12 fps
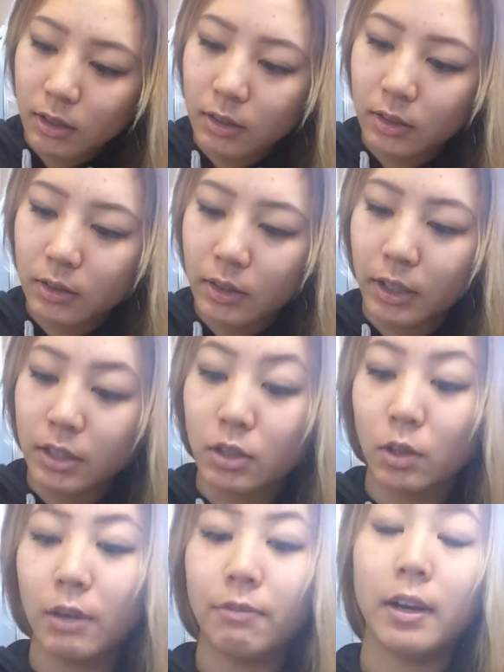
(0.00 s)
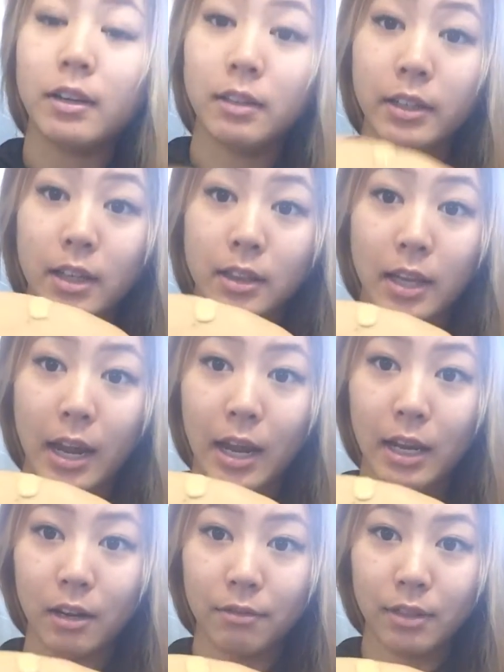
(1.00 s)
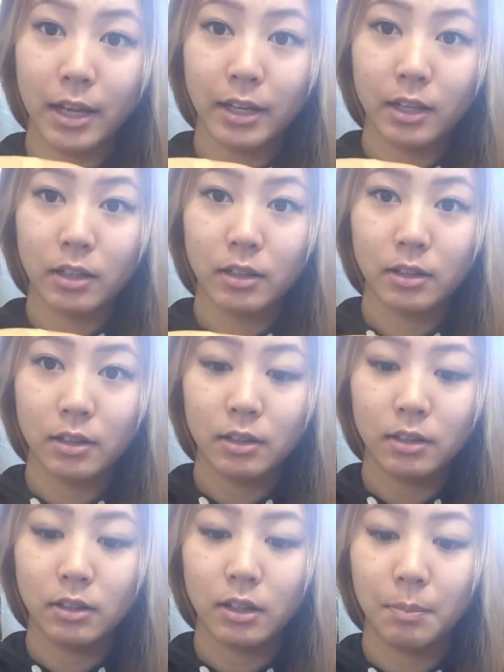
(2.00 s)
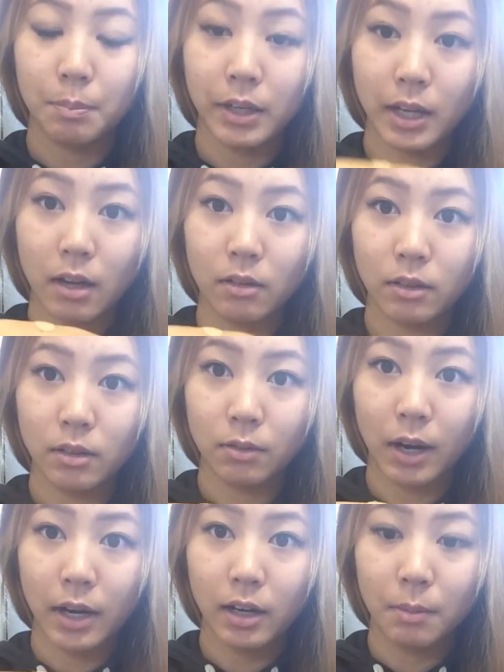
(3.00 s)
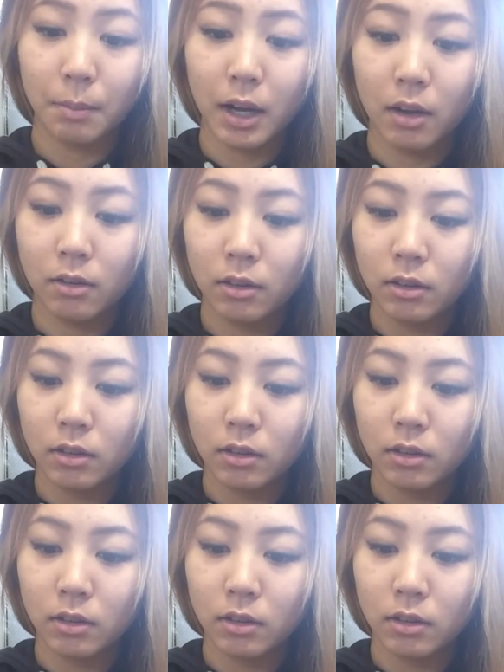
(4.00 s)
Okay, so I finally got the hang of like dumping out the right amount.